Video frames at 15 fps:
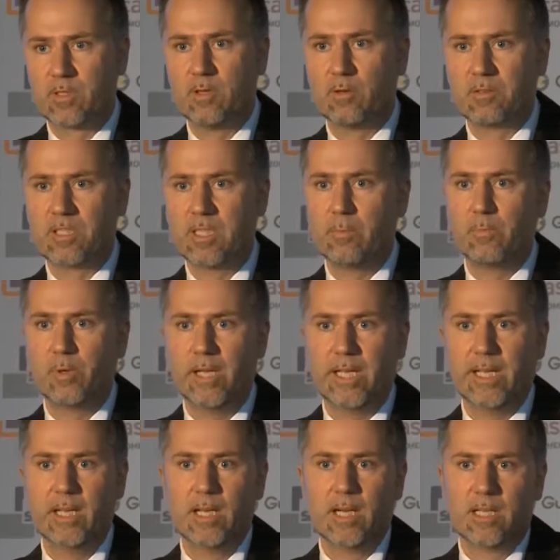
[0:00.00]
not
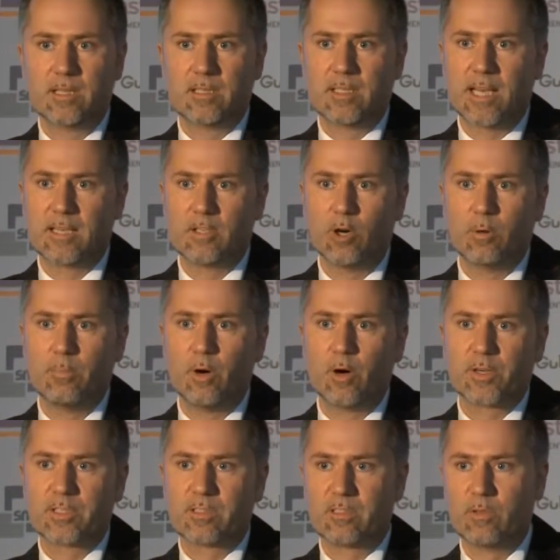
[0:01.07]
simply the set-top
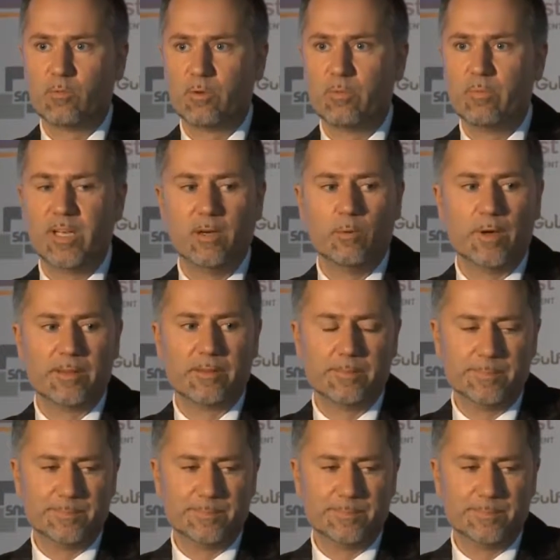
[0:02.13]
box that we're familiar with.